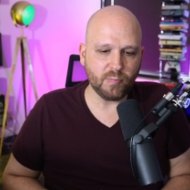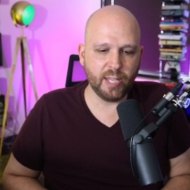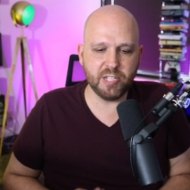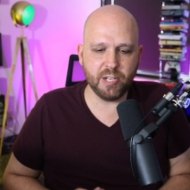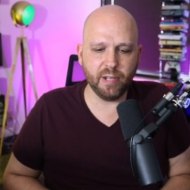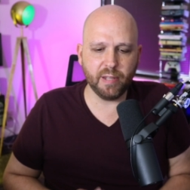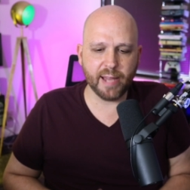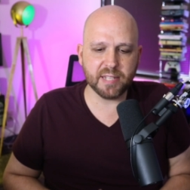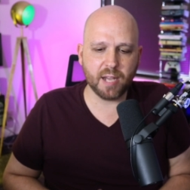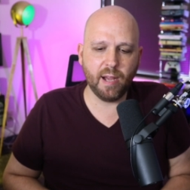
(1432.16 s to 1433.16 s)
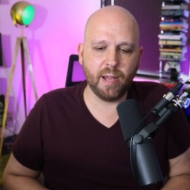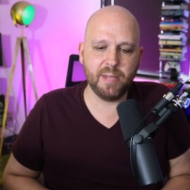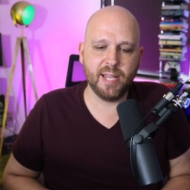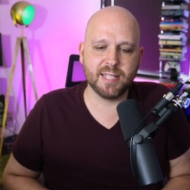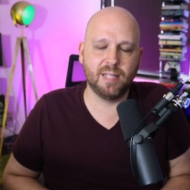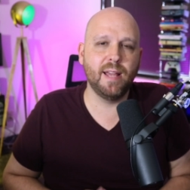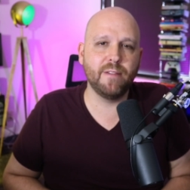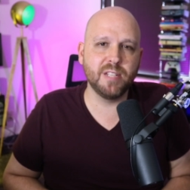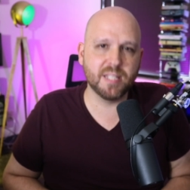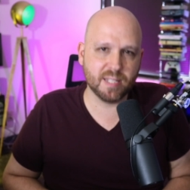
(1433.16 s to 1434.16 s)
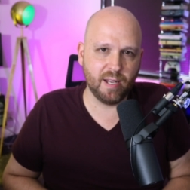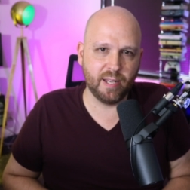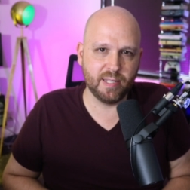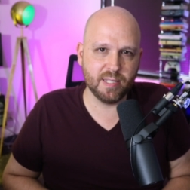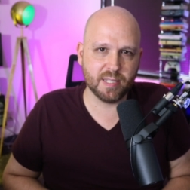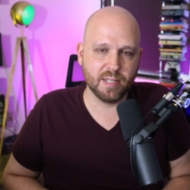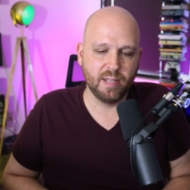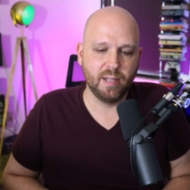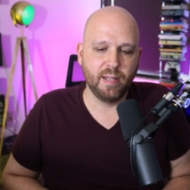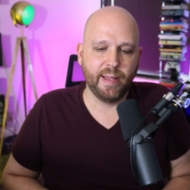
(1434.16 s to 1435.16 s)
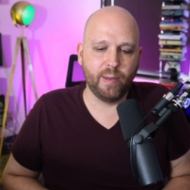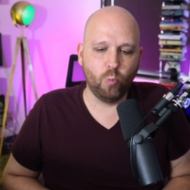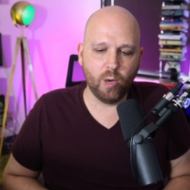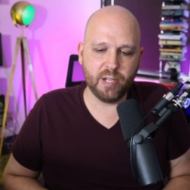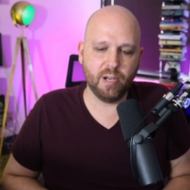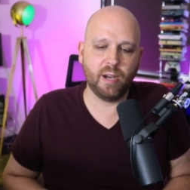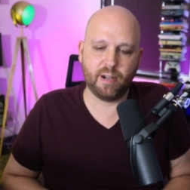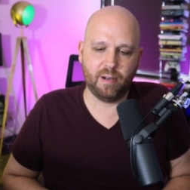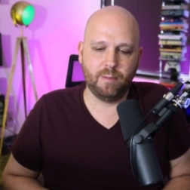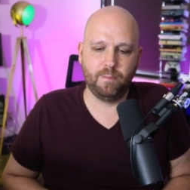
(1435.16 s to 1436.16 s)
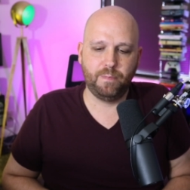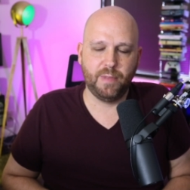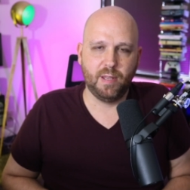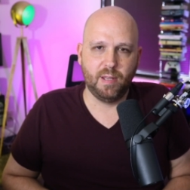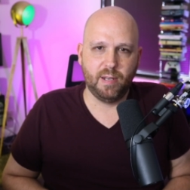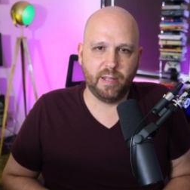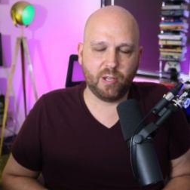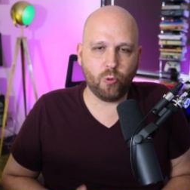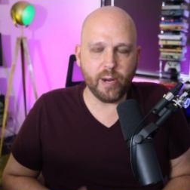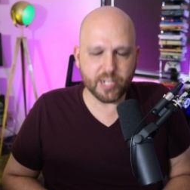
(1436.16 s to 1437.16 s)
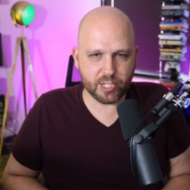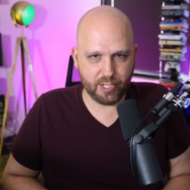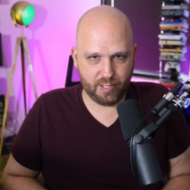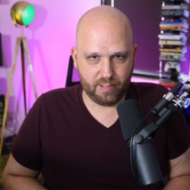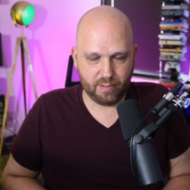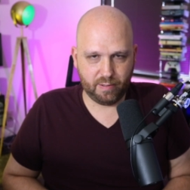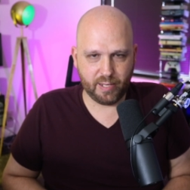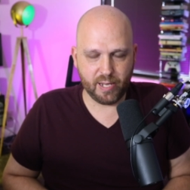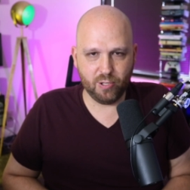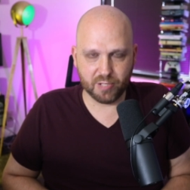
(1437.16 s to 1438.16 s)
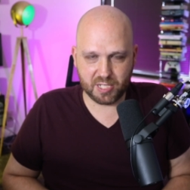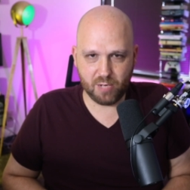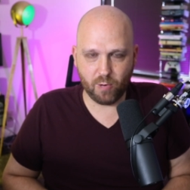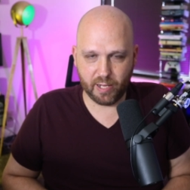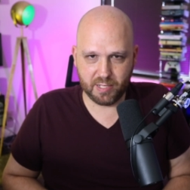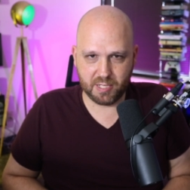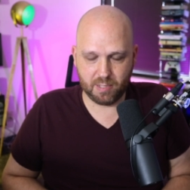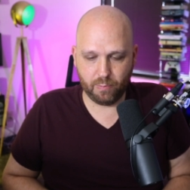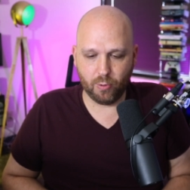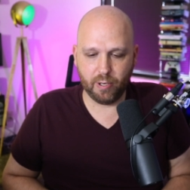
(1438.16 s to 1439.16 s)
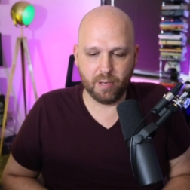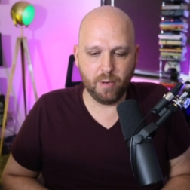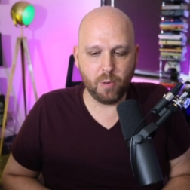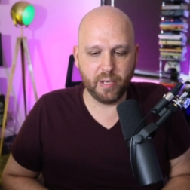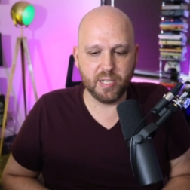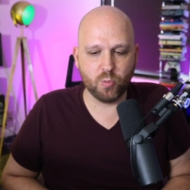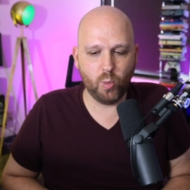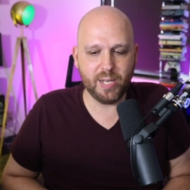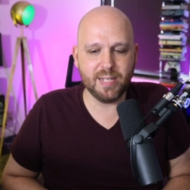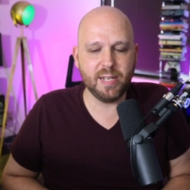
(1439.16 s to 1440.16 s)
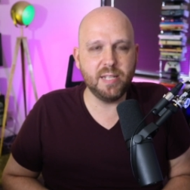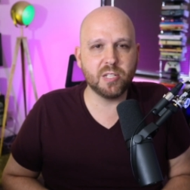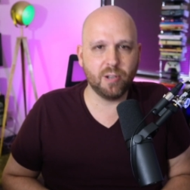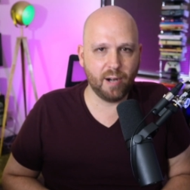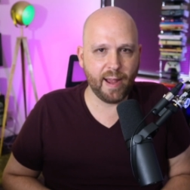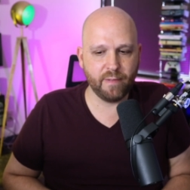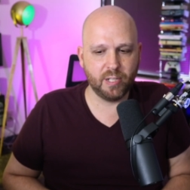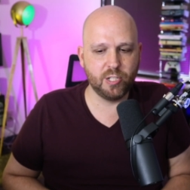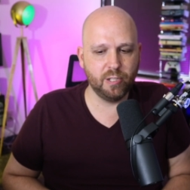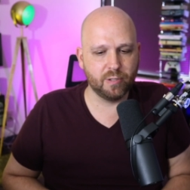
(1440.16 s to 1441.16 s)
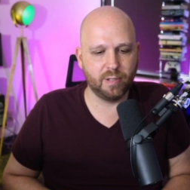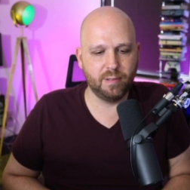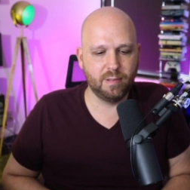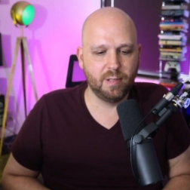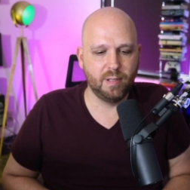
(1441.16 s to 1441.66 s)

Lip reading: And during that time, he has 11 sons and 1 daughter. Now, the question that you'll see why this is important in a moment is, when did he start having children?